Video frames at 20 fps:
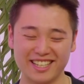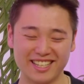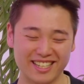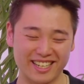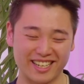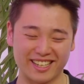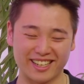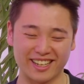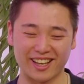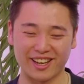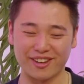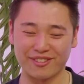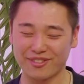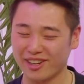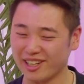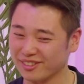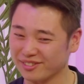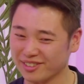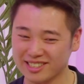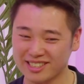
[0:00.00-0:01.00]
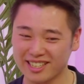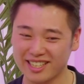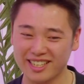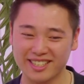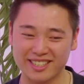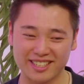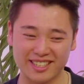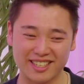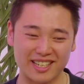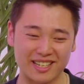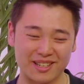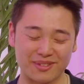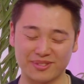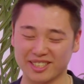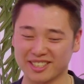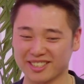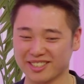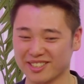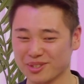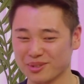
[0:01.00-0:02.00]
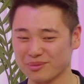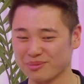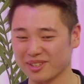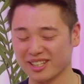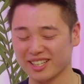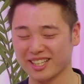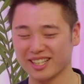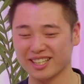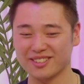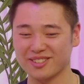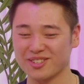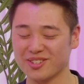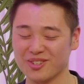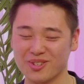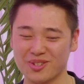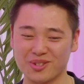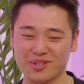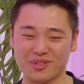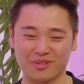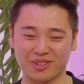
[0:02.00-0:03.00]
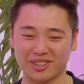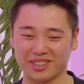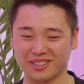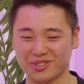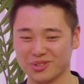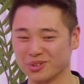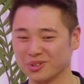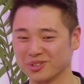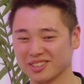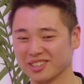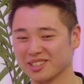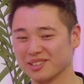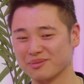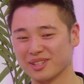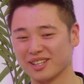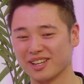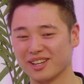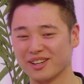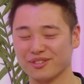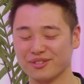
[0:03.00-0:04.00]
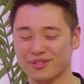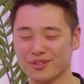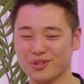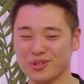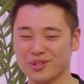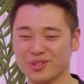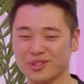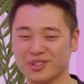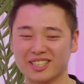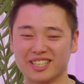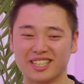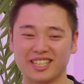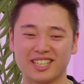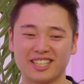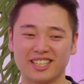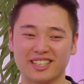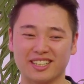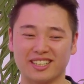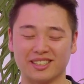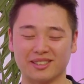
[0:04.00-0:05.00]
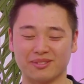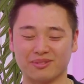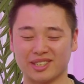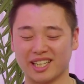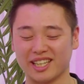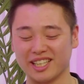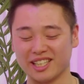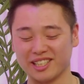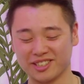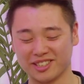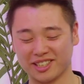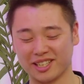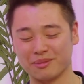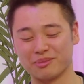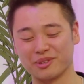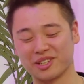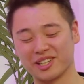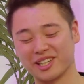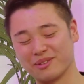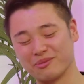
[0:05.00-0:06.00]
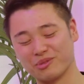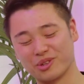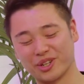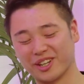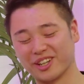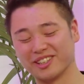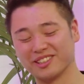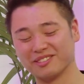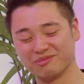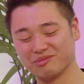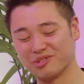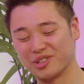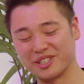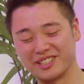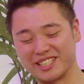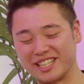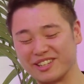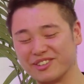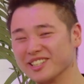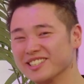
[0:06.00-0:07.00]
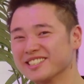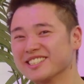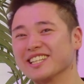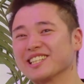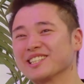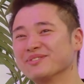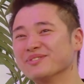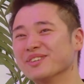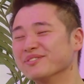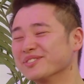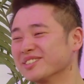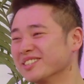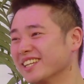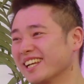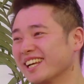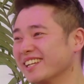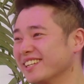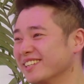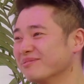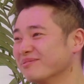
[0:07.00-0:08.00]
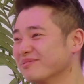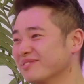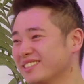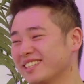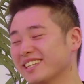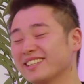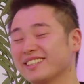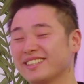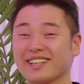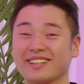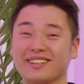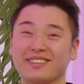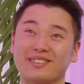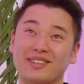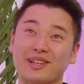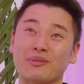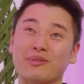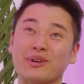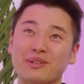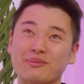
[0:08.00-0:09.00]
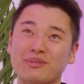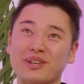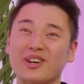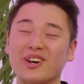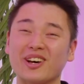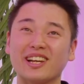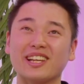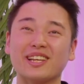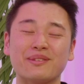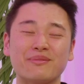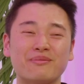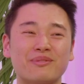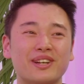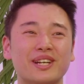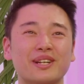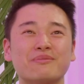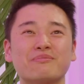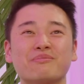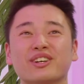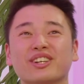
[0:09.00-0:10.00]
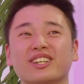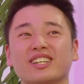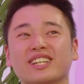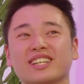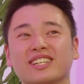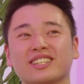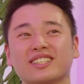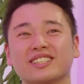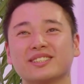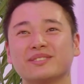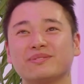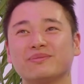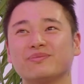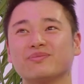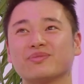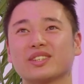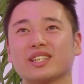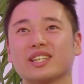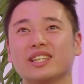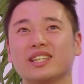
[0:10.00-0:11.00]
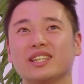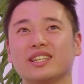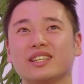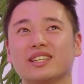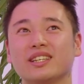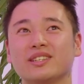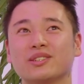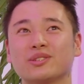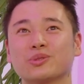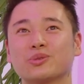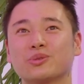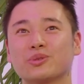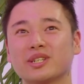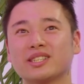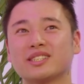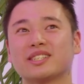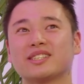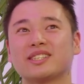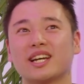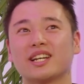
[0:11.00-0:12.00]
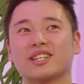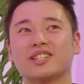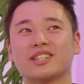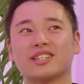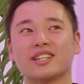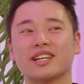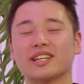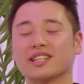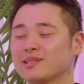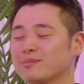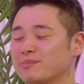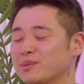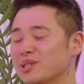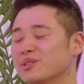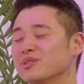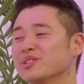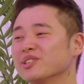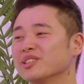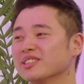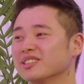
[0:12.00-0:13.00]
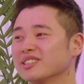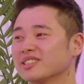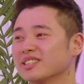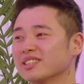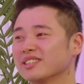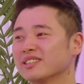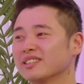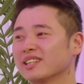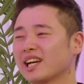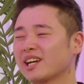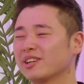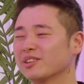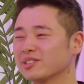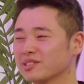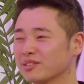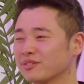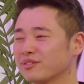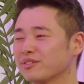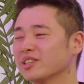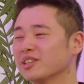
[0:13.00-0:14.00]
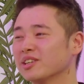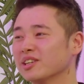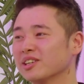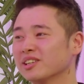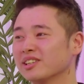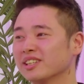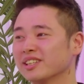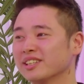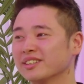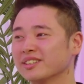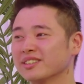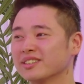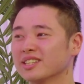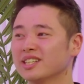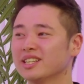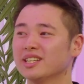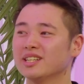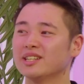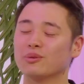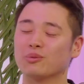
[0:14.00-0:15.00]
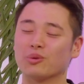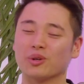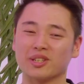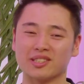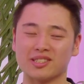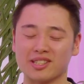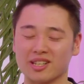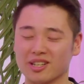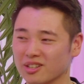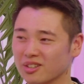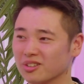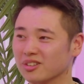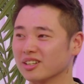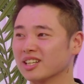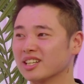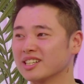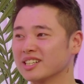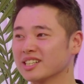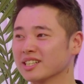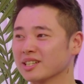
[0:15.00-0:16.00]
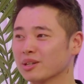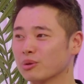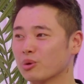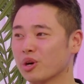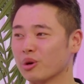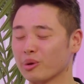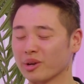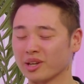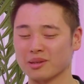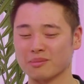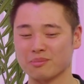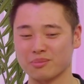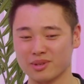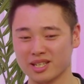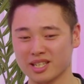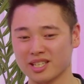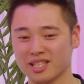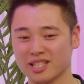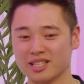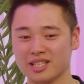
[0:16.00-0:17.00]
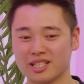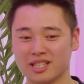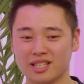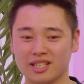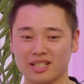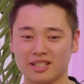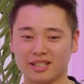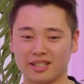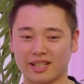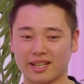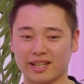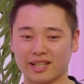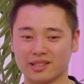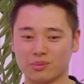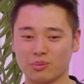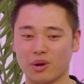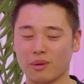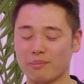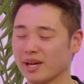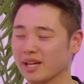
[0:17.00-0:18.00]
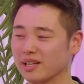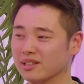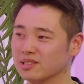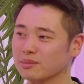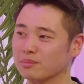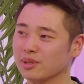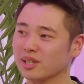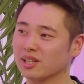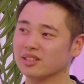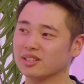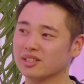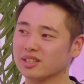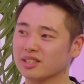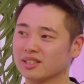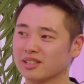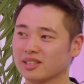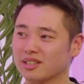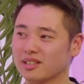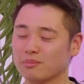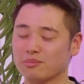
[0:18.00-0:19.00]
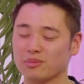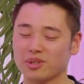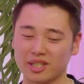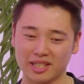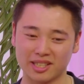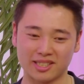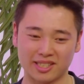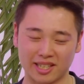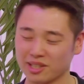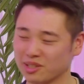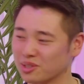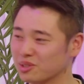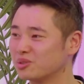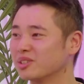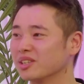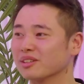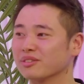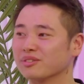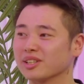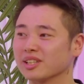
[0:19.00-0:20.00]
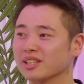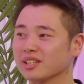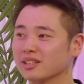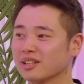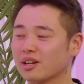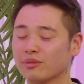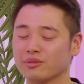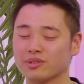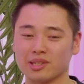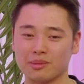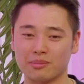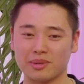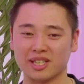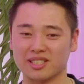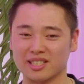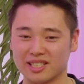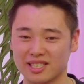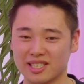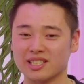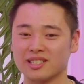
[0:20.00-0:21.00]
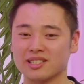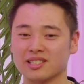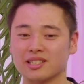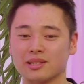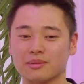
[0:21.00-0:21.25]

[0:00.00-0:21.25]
And then like 5 years later, like my son will be like 2, my daughter's gonna be like 4. That age gap became 1 year and 6 months, so that went a bit earlier than planned. But like it is always attaching that experience and how does it feel and what does it look like, where are we gonna be? That's what paints the picture. The money is secondary, I think. Obviously, it makes it easier,